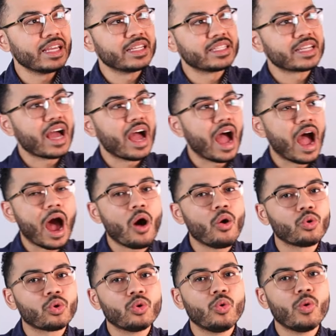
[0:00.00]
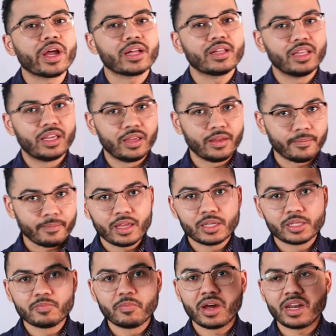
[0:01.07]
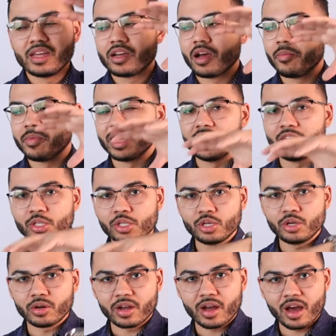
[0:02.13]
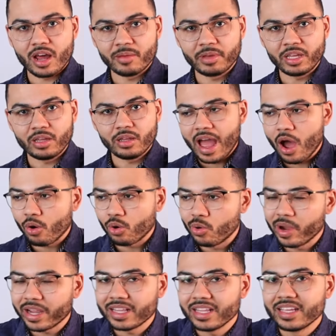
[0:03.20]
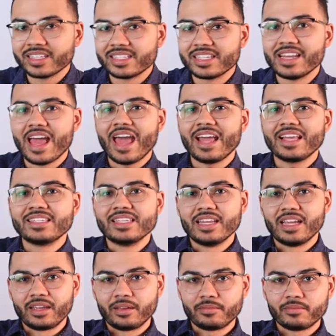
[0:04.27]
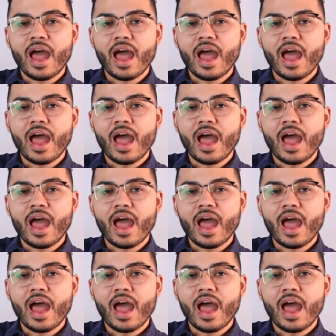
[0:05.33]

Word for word: is how quickly is money coming into your economy? How quickly is it exiting?